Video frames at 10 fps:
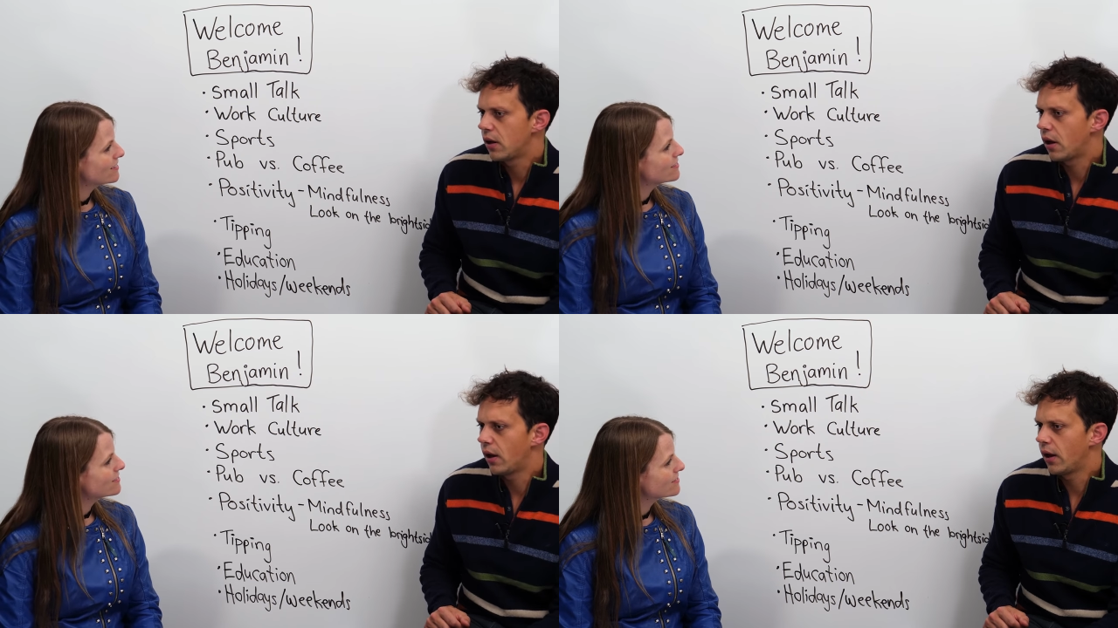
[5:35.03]

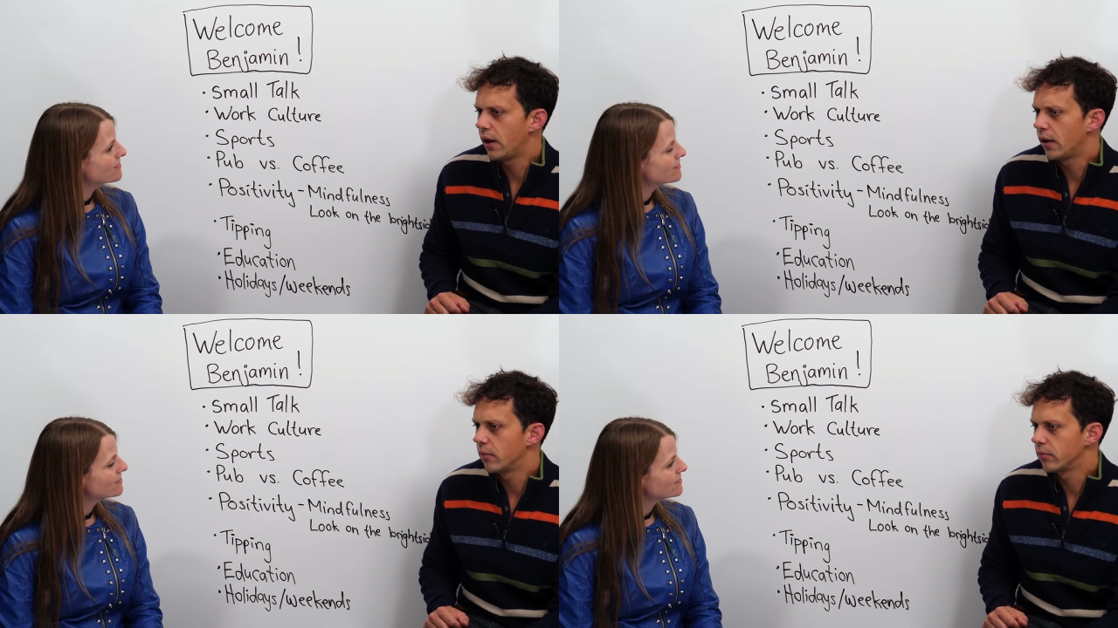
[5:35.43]

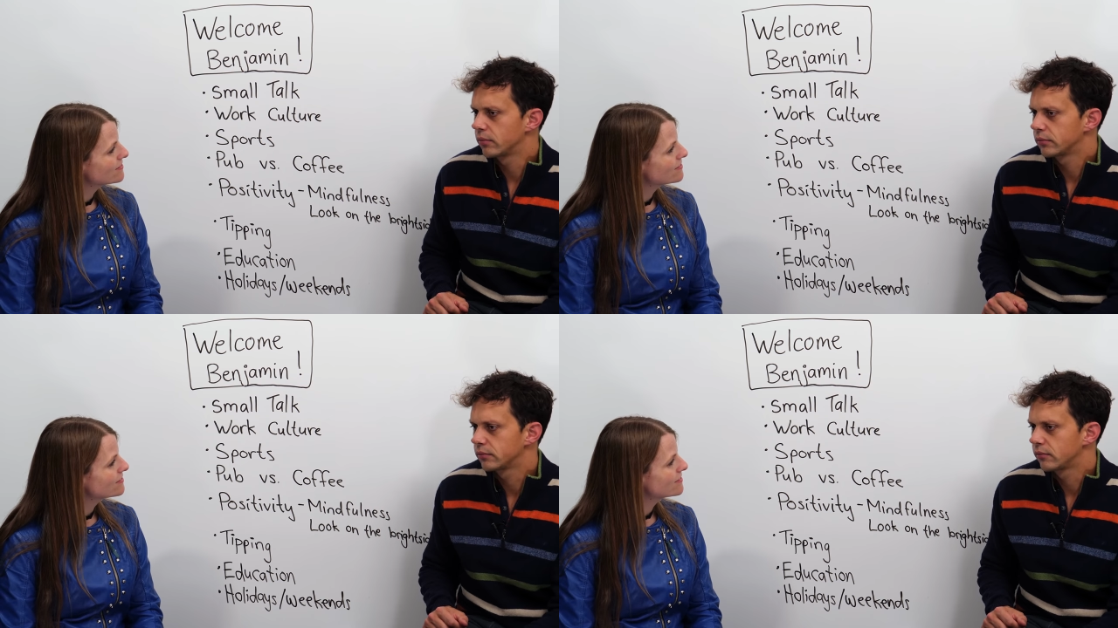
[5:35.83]
Speaker 1: Um,
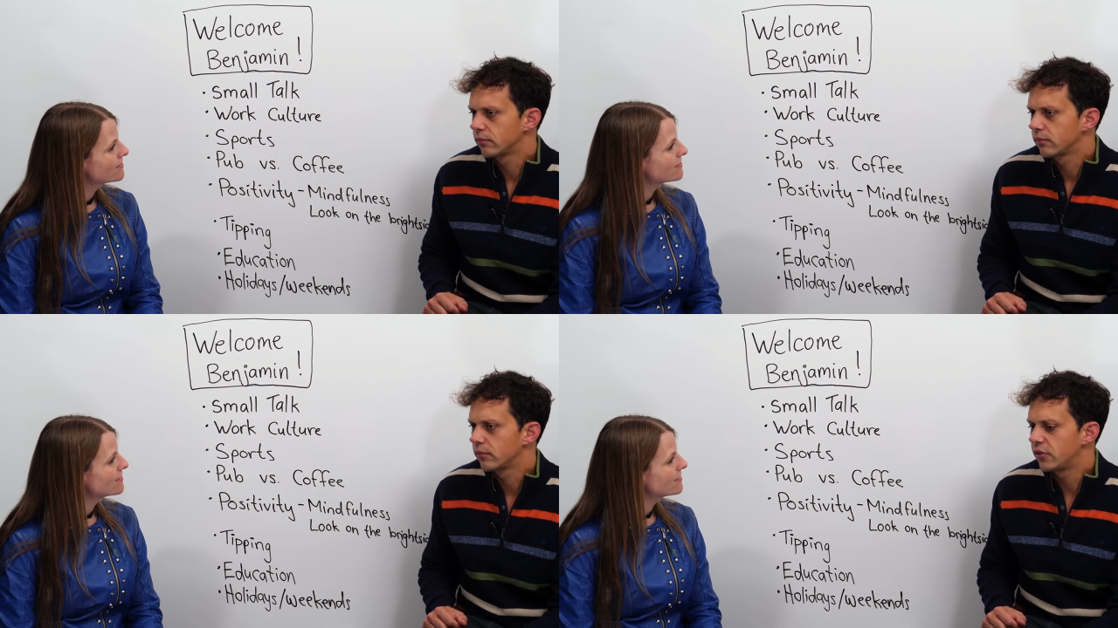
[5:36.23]

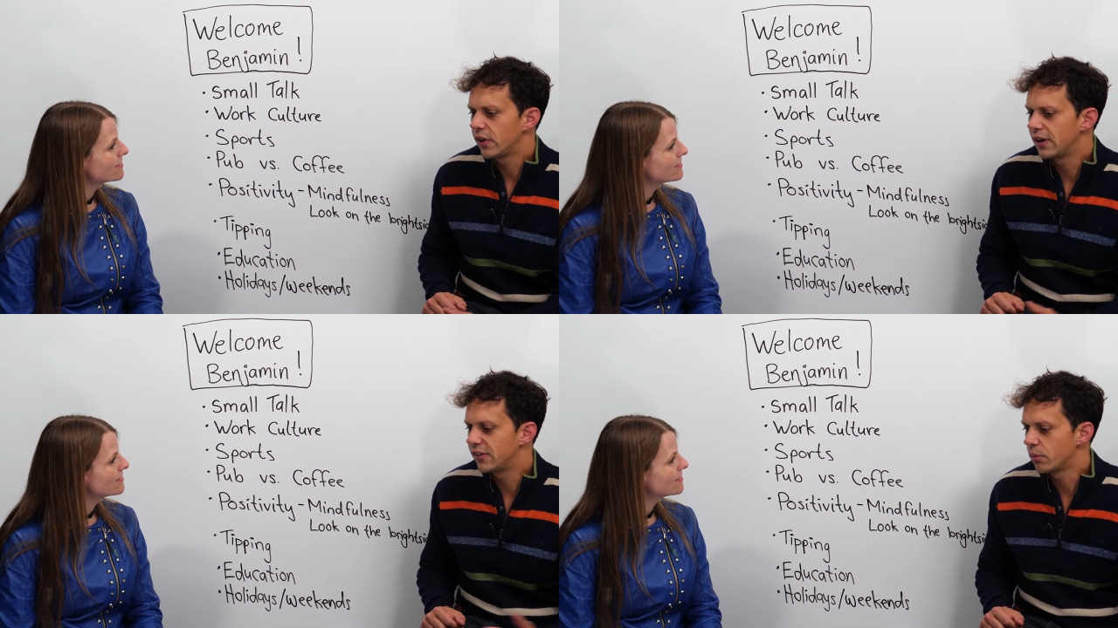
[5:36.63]

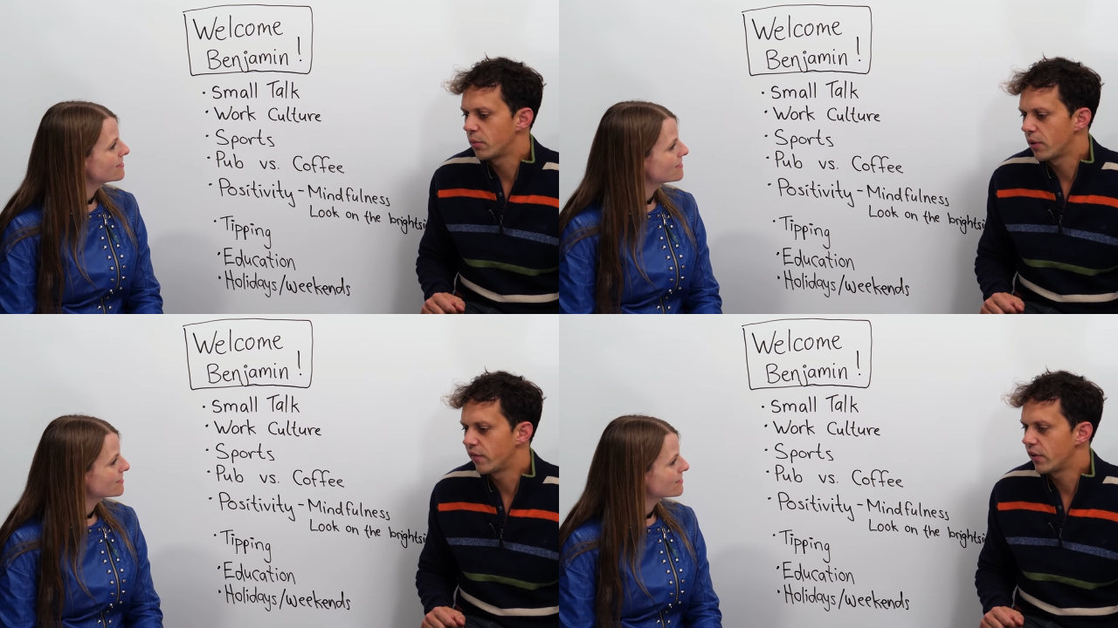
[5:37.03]
certainly some
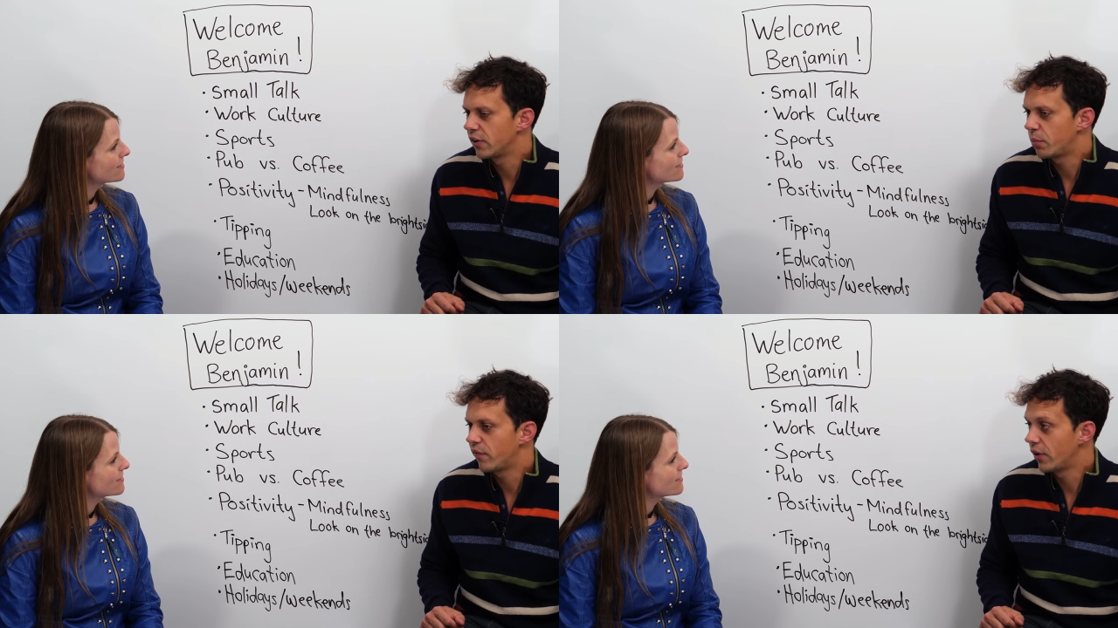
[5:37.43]
of my
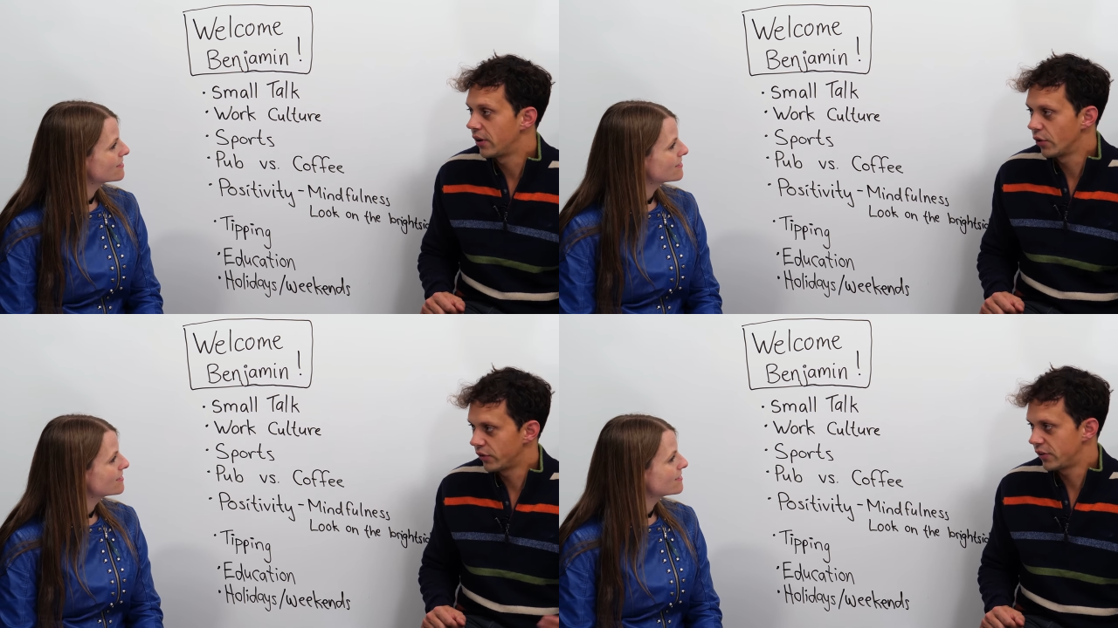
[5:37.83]
friends prefer
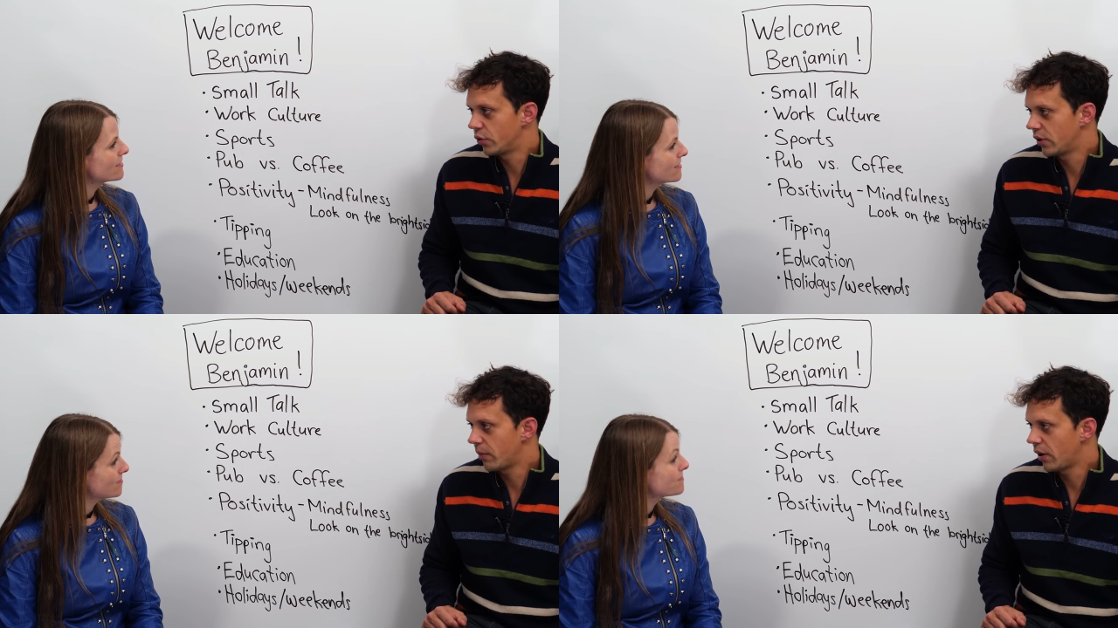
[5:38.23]
not to
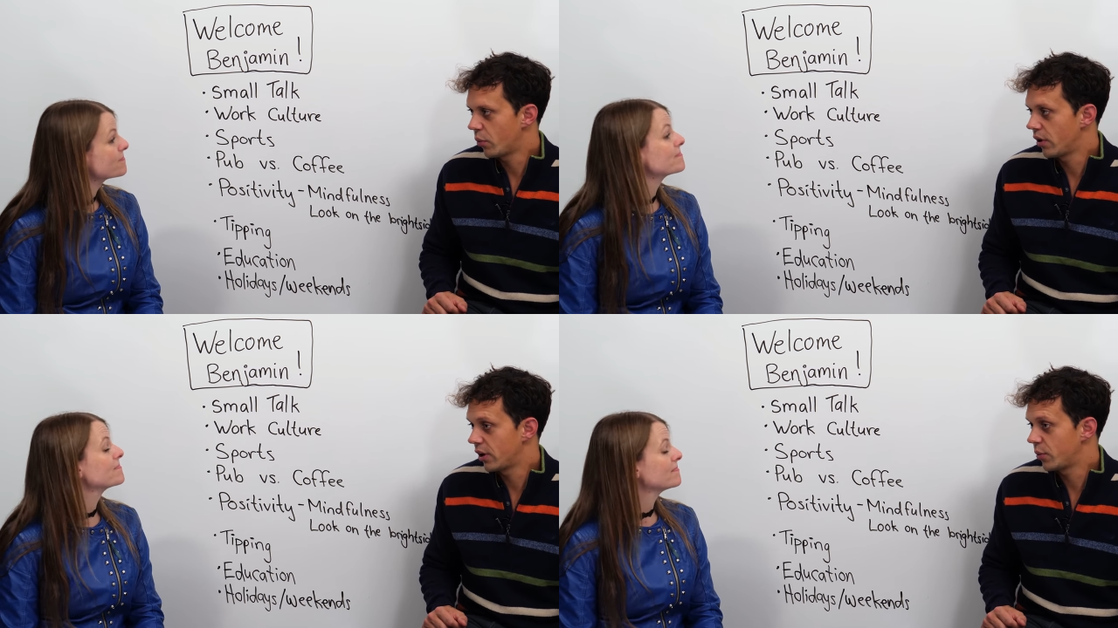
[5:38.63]
talk about
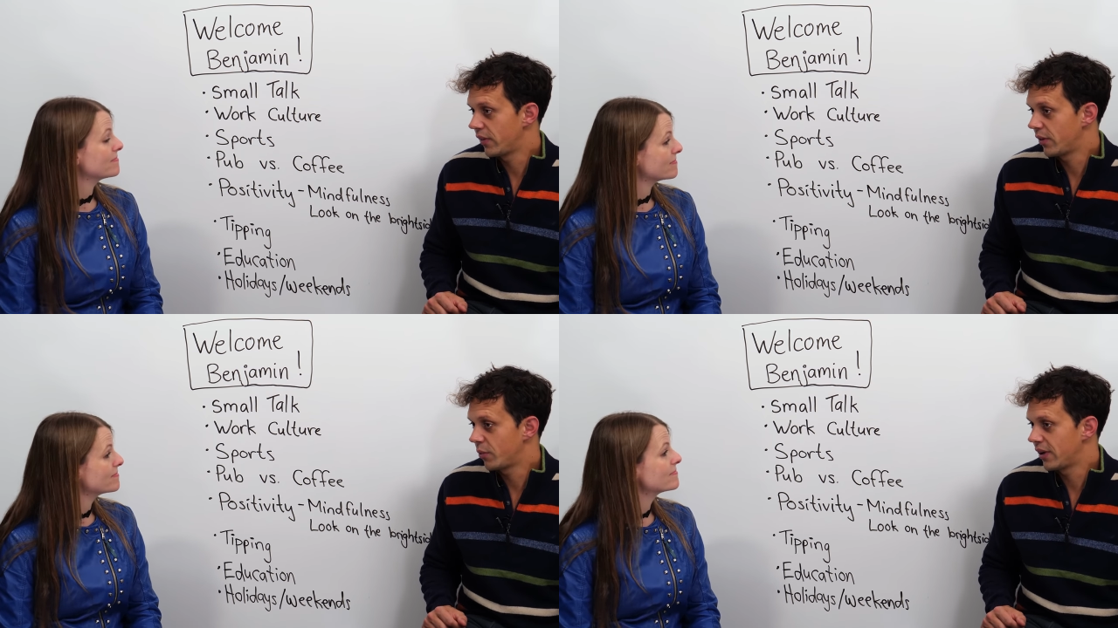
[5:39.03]
work
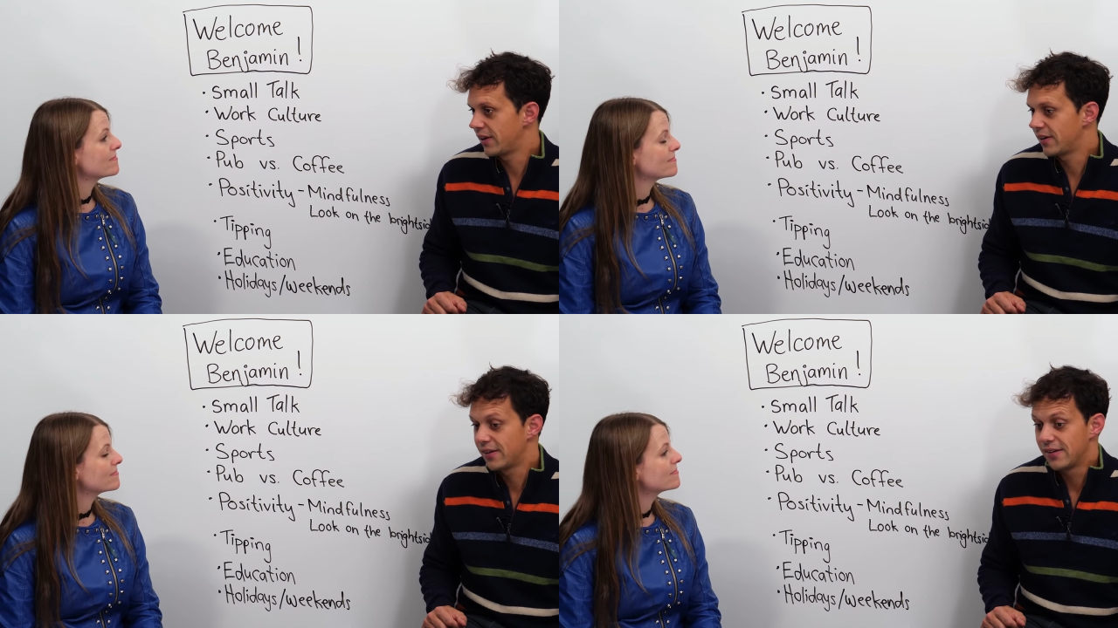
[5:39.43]
when,
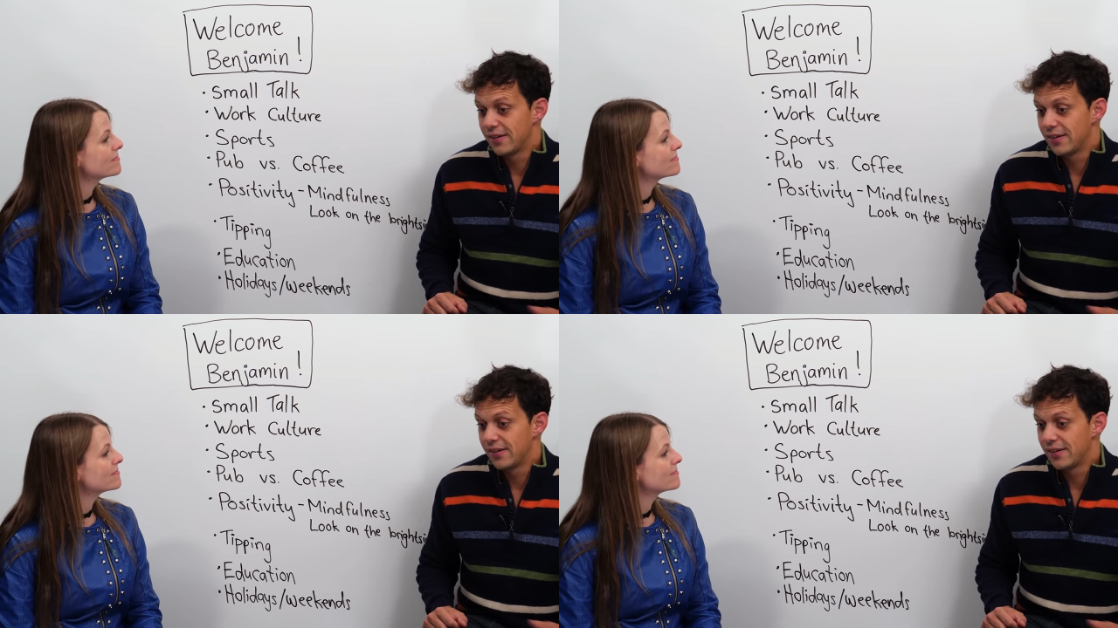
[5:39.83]
when